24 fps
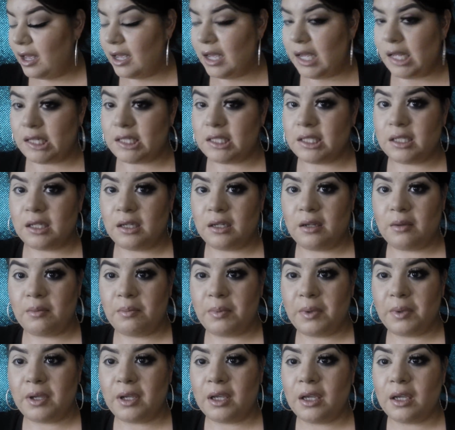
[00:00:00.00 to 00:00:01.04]
It's gonna
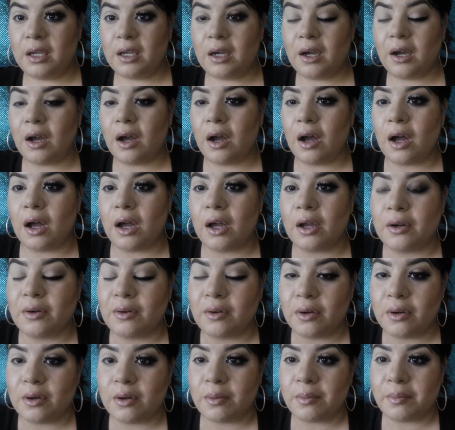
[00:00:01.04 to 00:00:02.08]
be
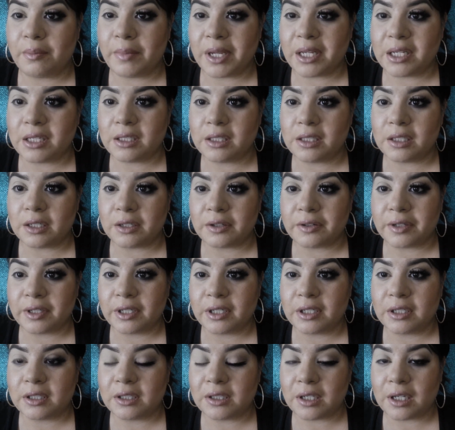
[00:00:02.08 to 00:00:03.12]
on my
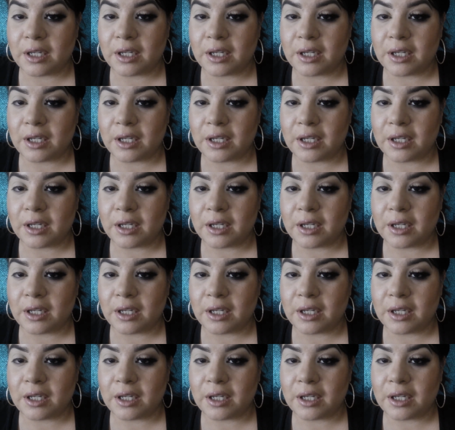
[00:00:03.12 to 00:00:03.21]
series